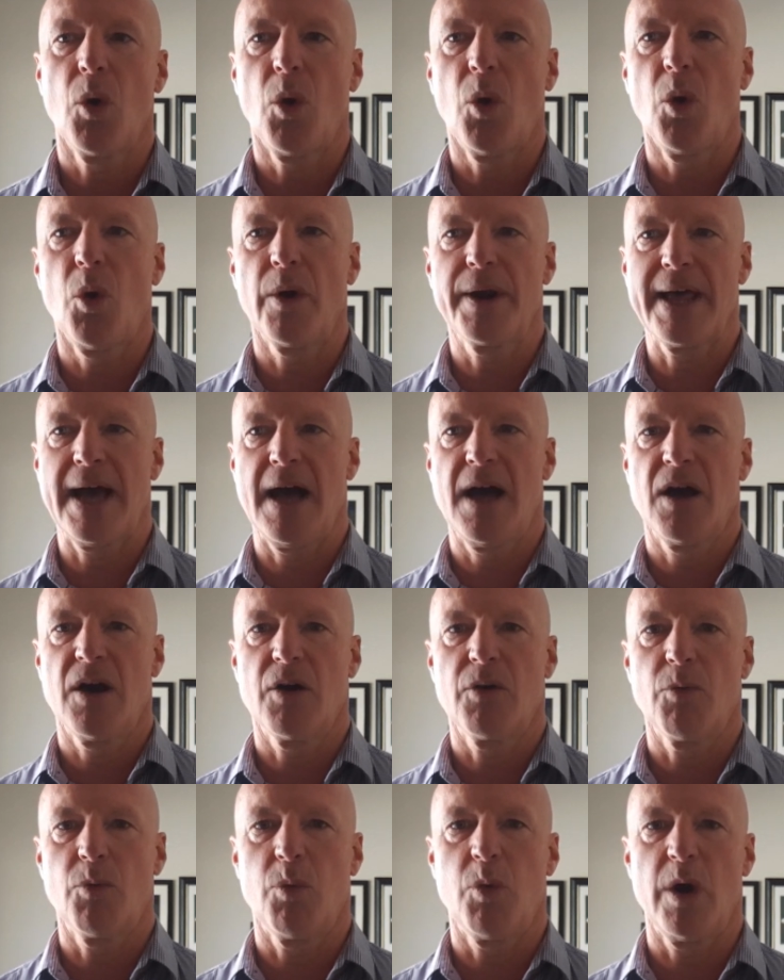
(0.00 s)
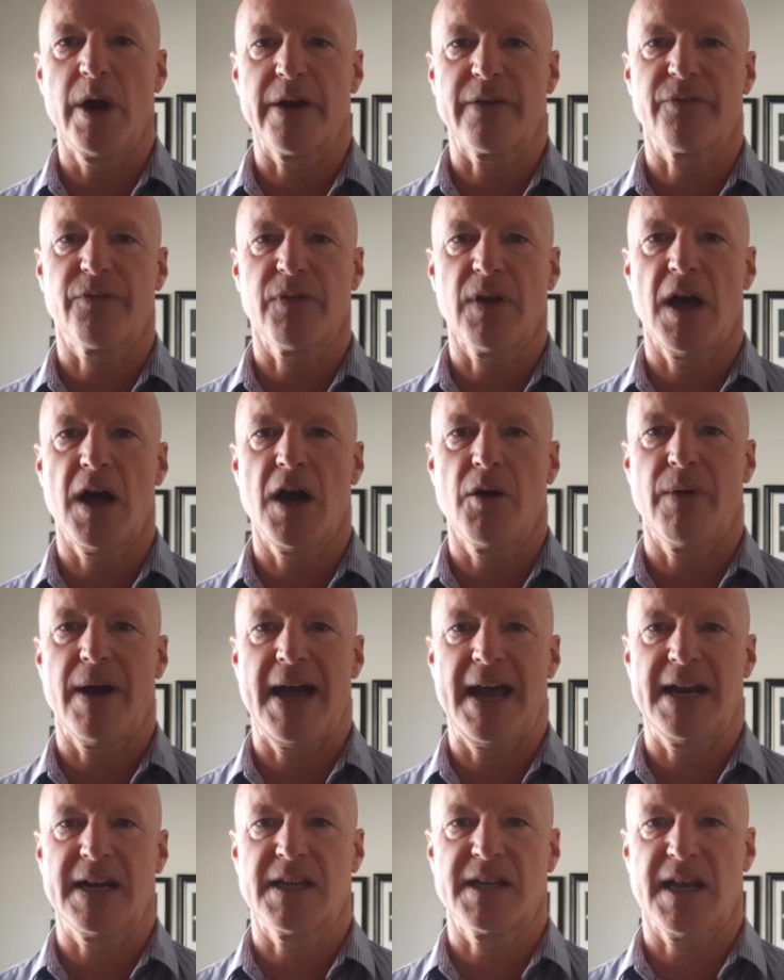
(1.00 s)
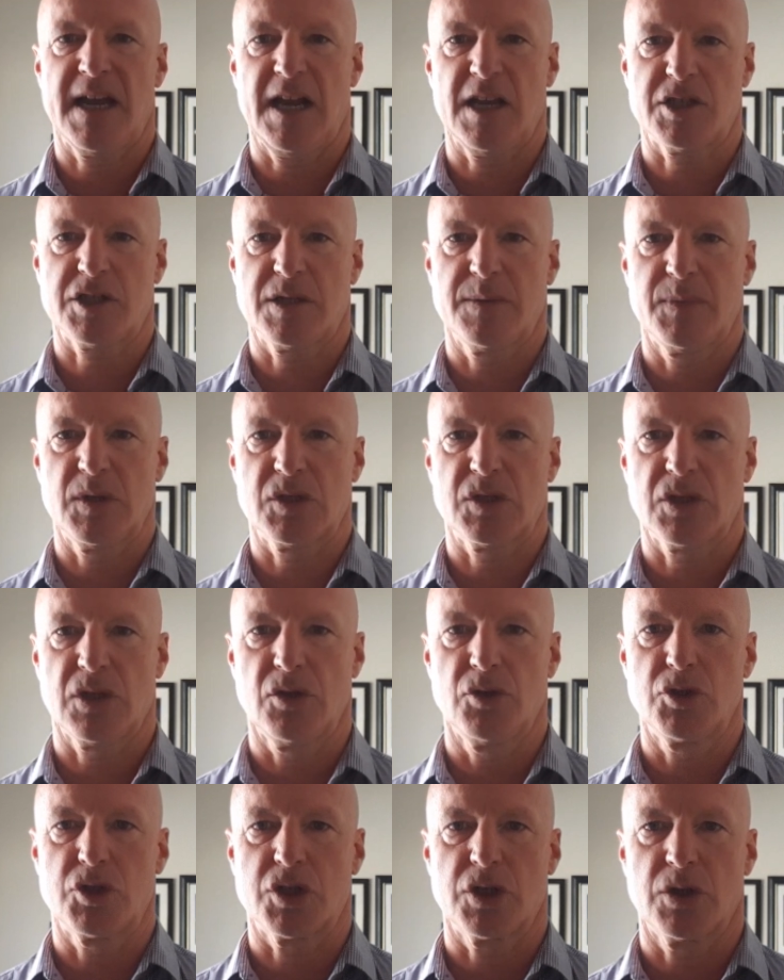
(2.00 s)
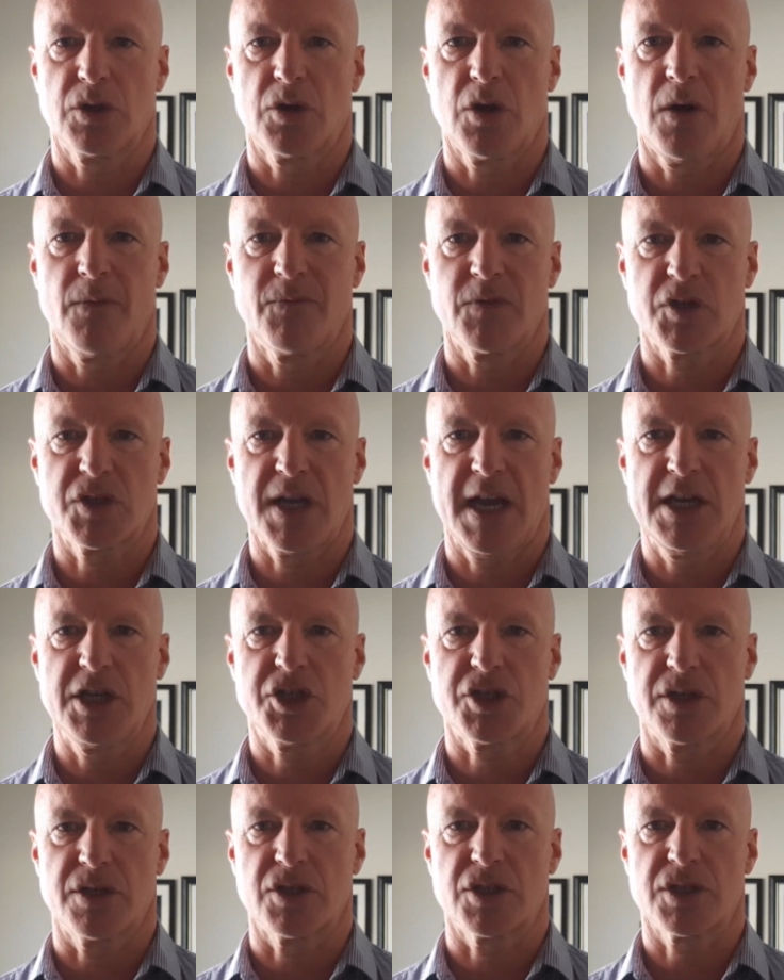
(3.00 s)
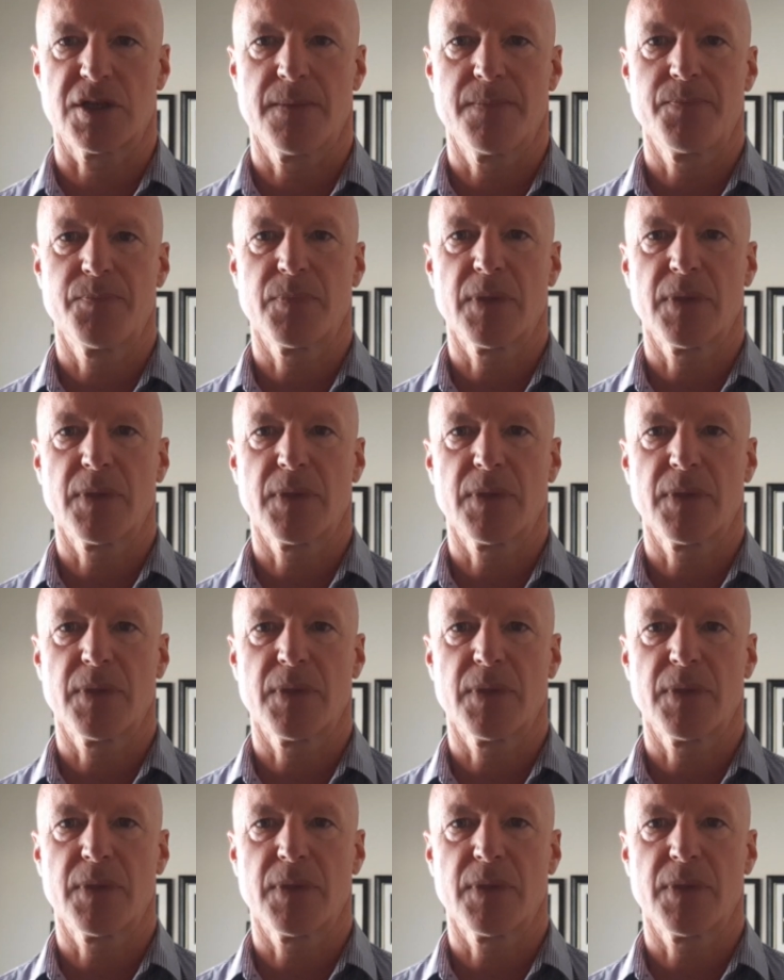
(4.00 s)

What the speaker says: order, workflow, and customer solution conversations?